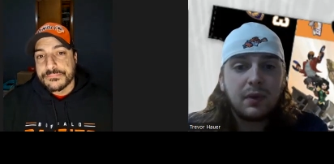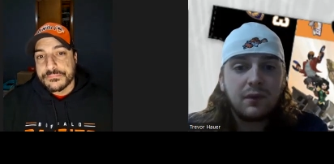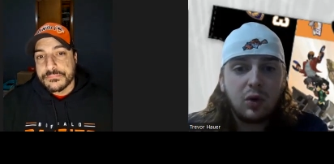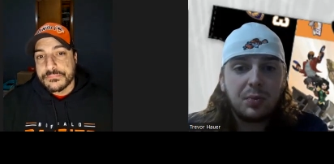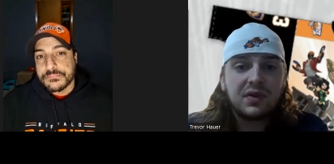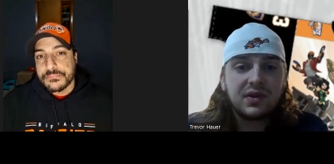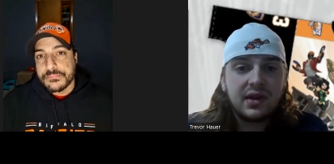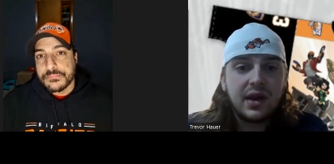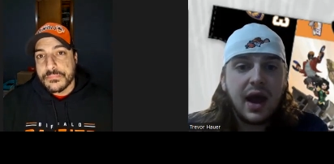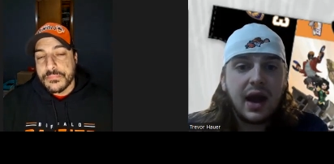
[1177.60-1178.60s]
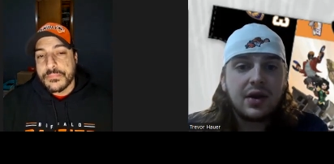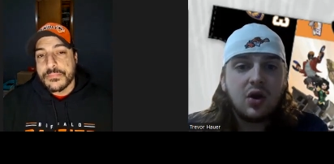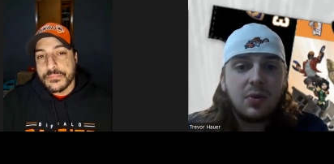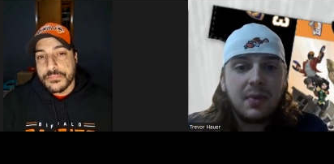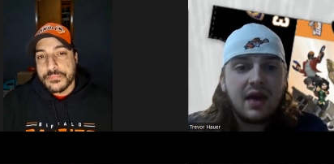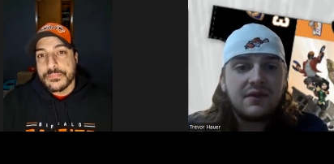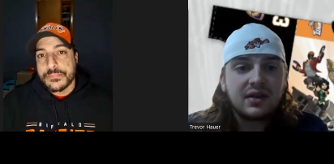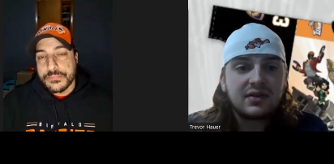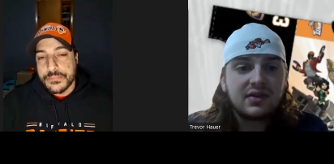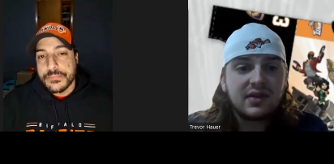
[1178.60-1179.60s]
Speaker 1: performance in the net. I know Matt
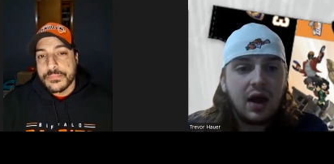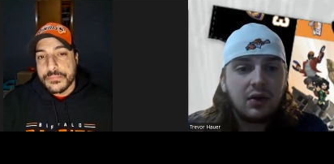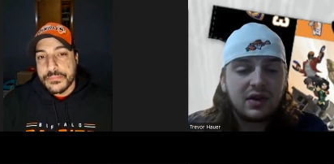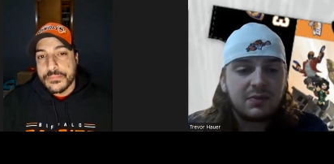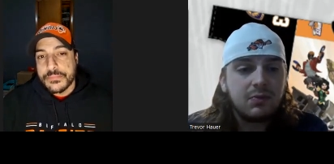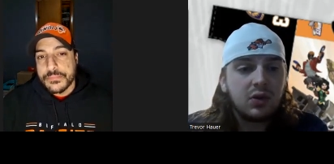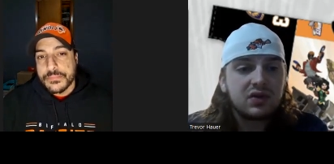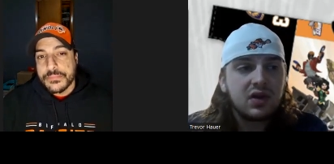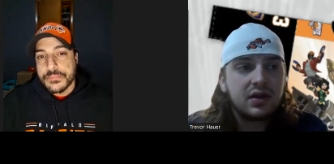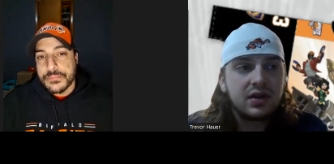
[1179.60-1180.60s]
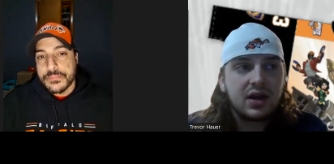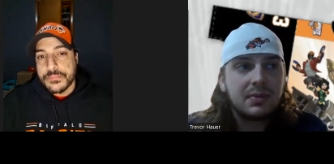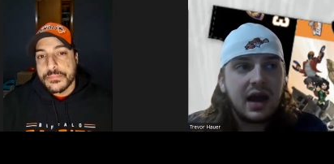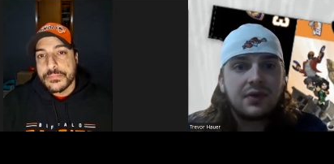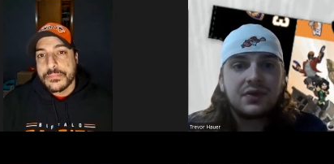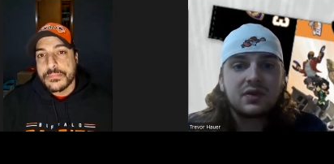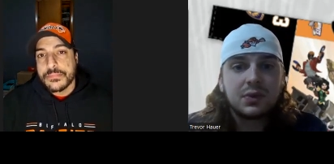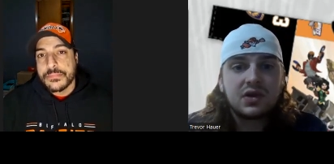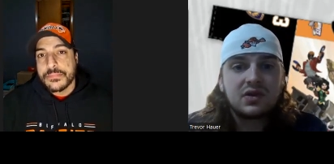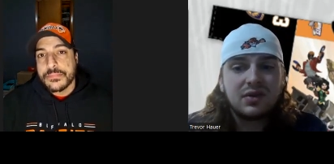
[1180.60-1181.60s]
Vinc is out, and he's most likely going to be out this
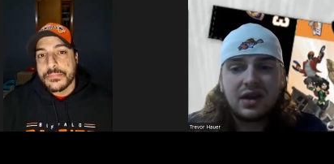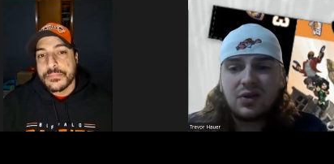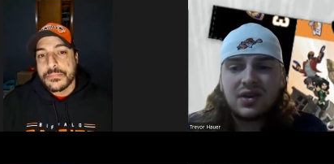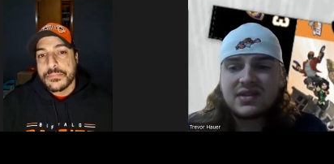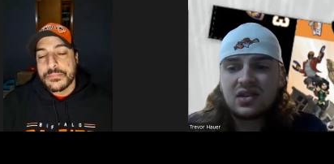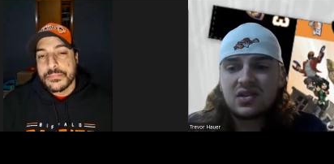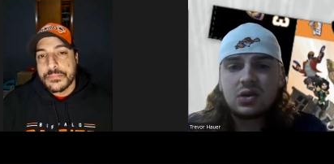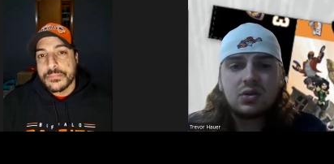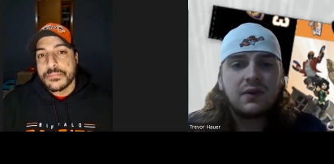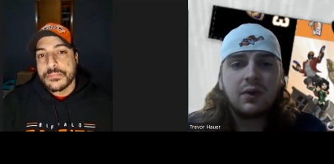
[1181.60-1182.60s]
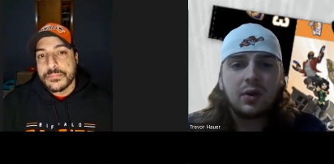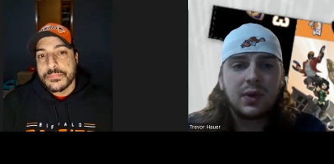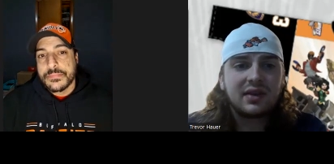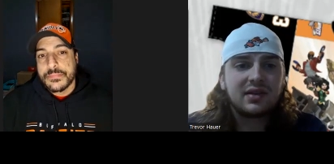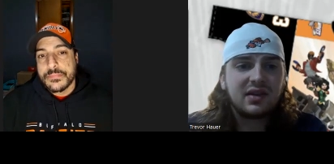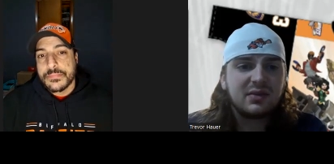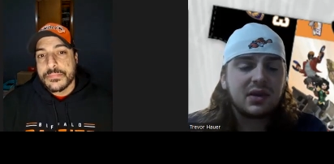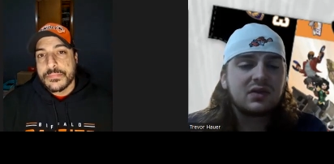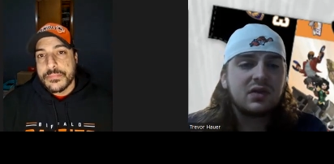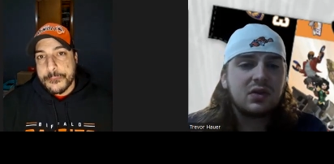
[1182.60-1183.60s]
week too. I know they said two to four weeks, and he's
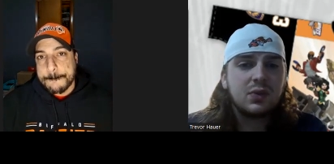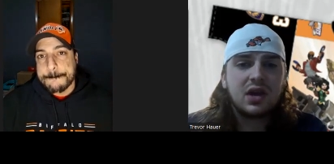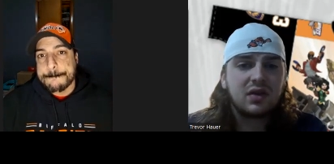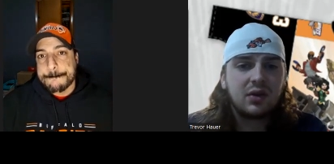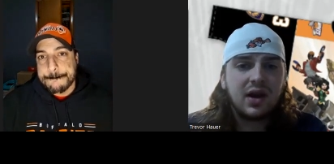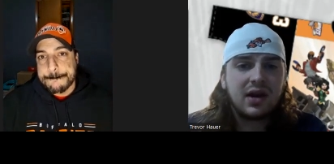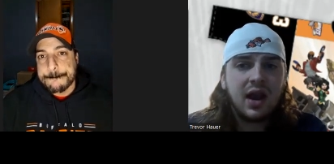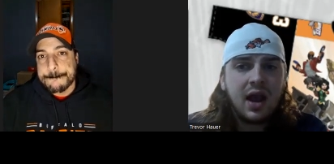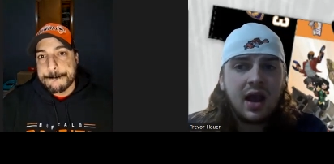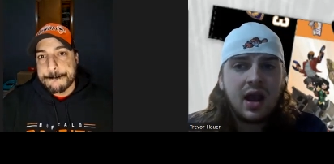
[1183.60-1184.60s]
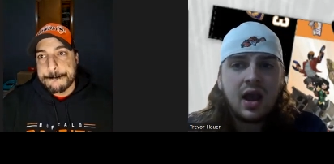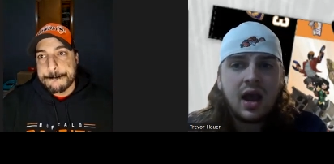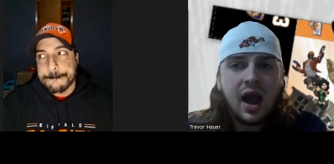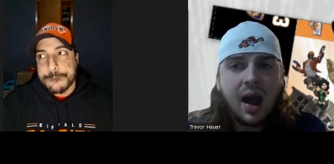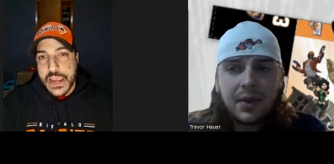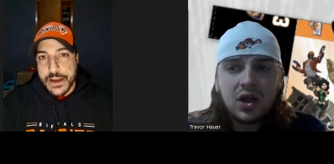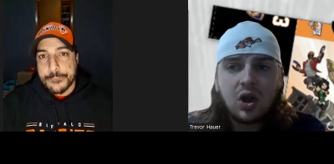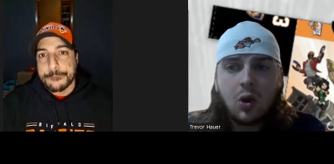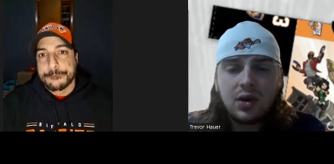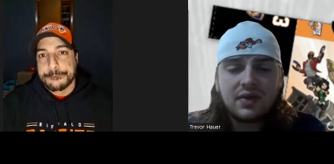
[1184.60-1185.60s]
missed two weeks already. I'm going to yeah.
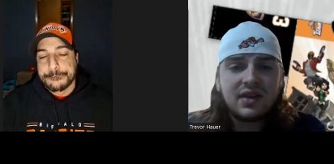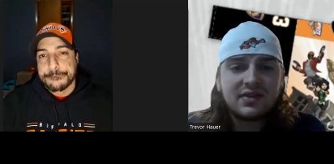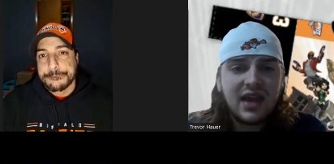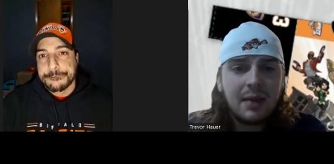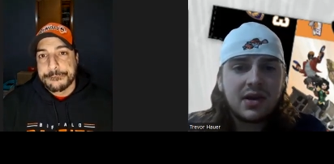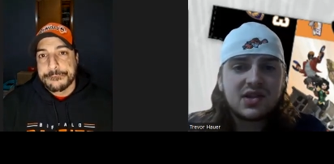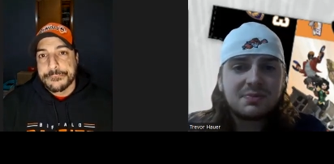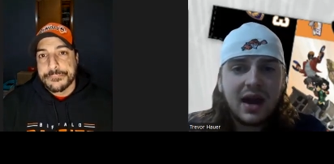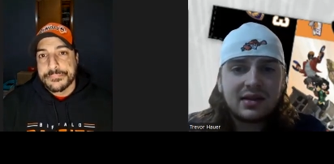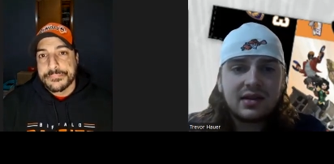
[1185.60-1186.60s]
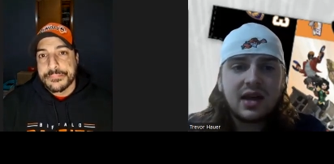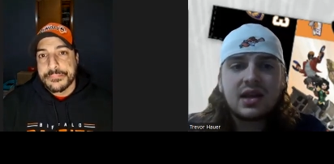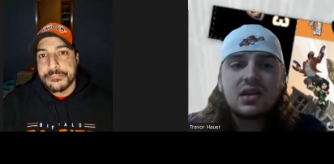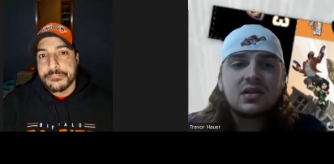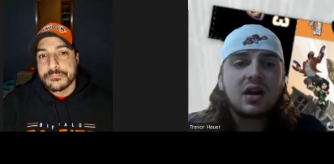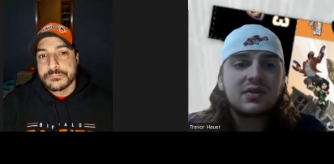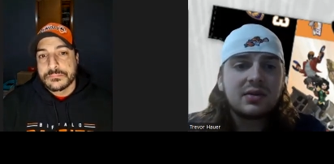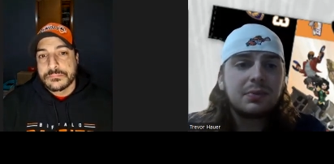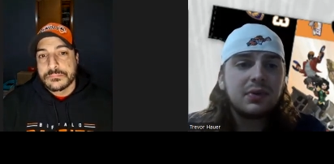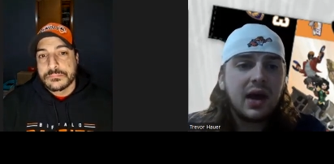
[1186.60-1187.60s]
go into this game expecting that he
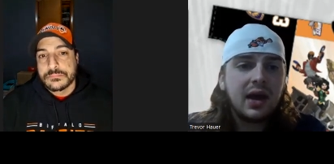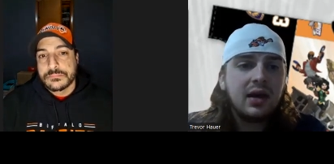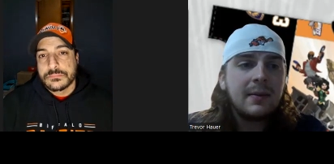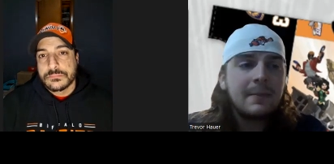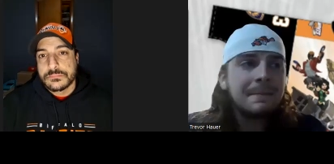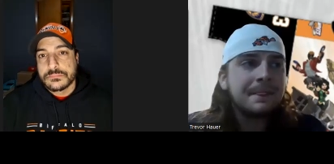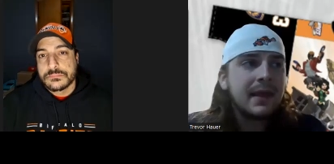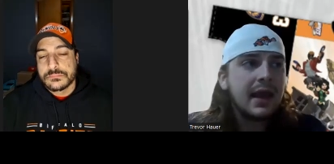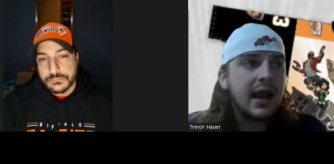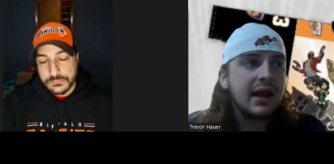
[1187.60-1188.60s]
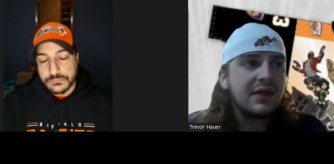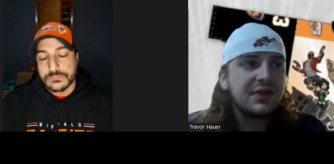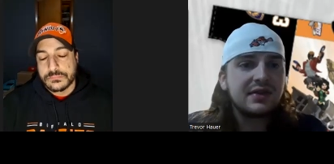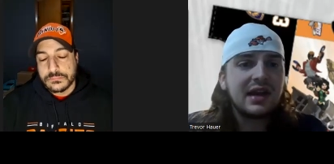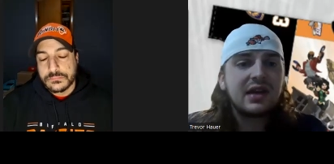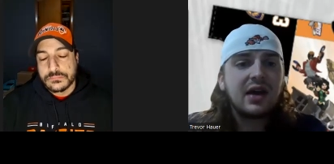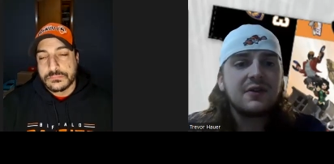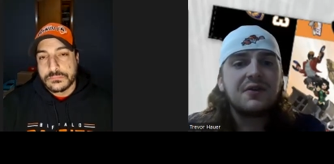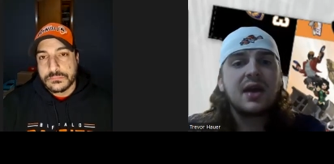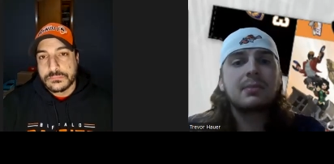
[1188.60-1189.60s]
doesn't play. And mm-hmm. I think mm-hmm. that's how
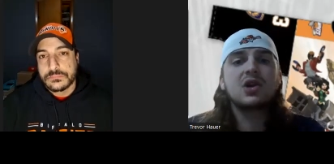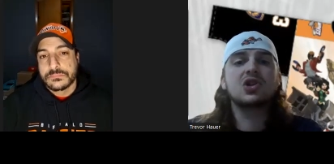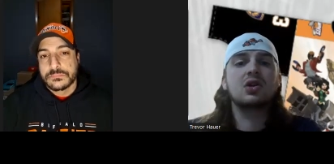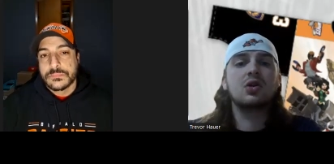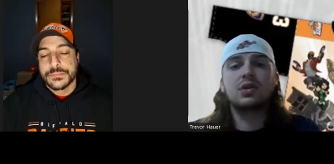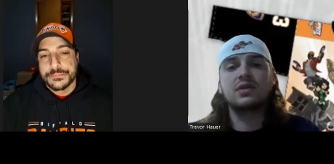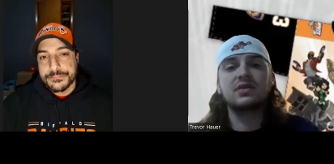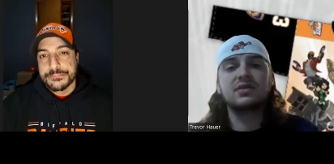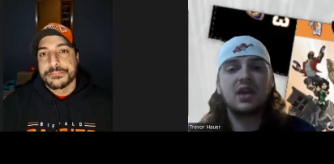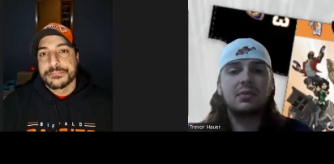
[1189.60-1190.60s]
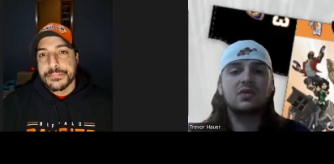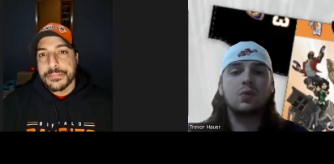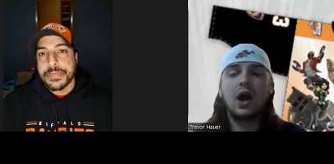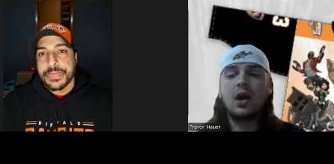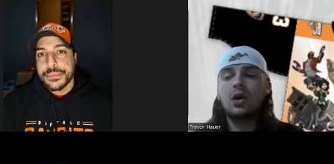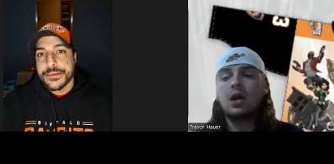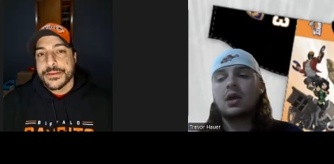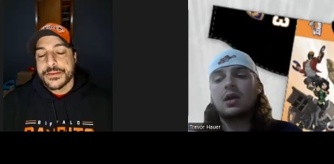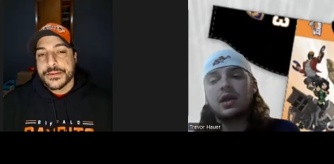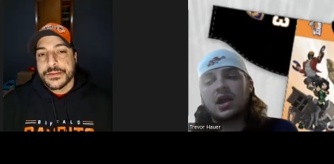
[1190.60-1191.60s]
the fan base should go into this game as well.
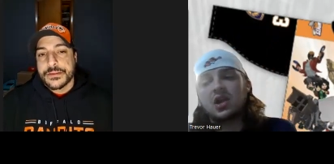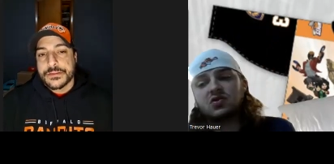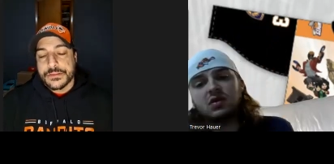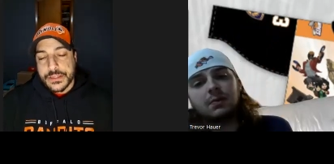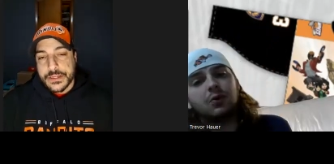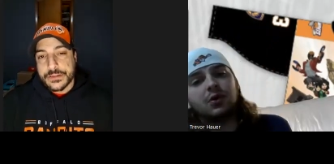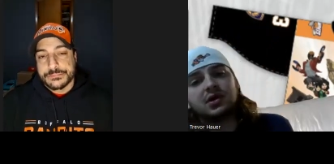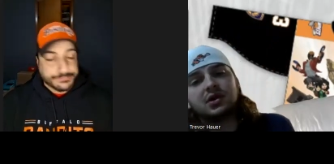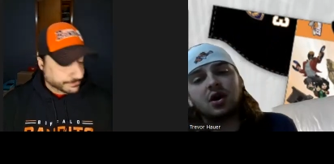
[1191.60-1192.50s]
Injury report, yeah. you